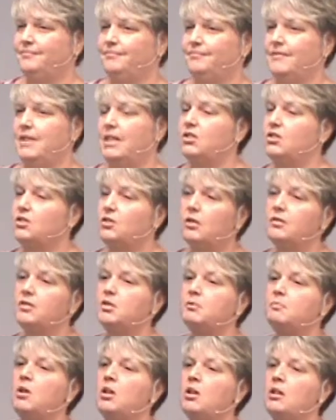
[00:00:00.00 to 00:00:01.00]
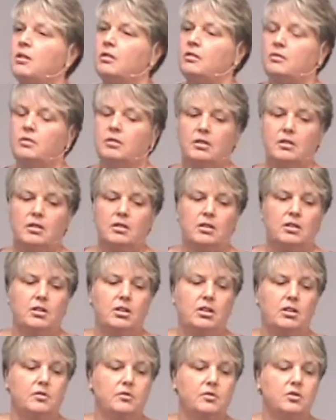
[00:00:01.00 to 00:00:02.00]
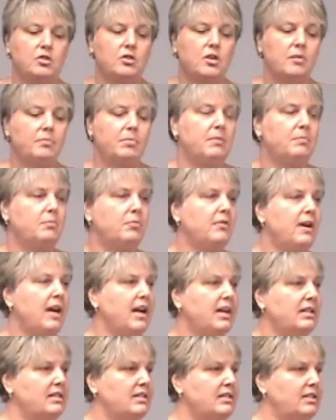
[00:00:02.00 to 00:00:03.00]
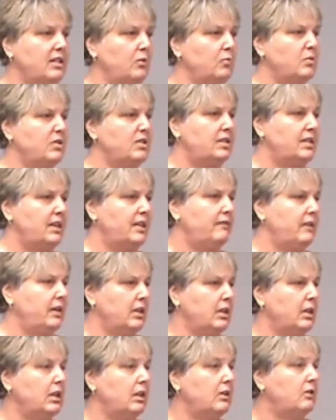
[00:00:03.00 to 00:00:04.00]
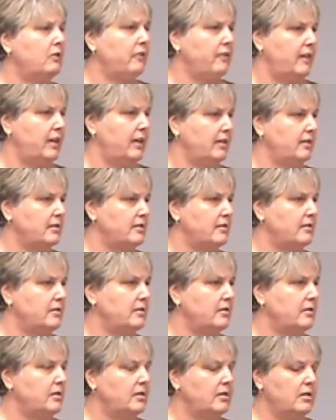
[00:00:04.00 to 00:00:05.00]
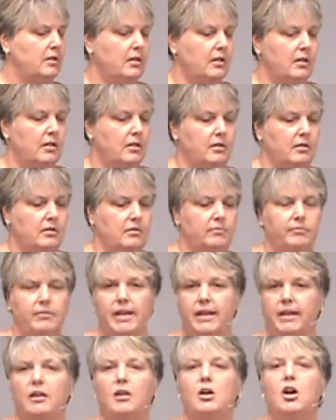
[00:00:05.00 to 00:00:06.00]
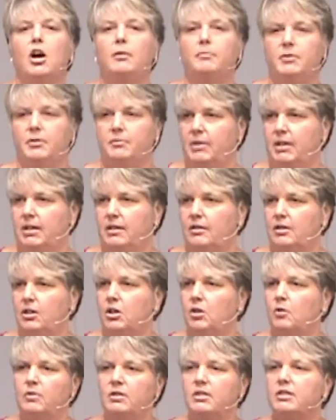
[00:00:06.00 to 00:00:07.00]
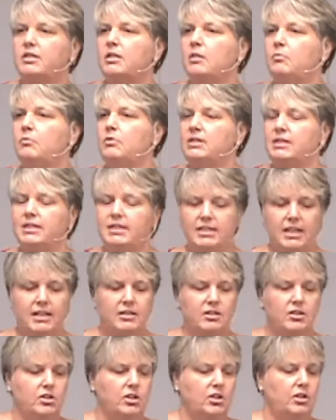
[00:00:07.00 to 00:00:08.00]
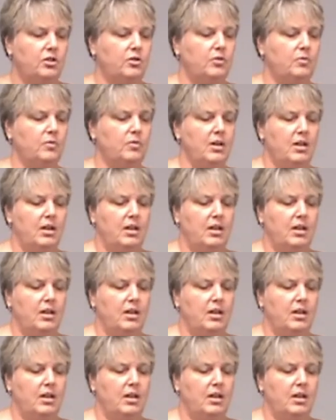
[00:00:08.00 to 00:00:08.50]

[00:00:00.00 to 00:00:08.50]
And start small. You know, start by practicing receiving little things, like a compliment. You know, when someone says to you,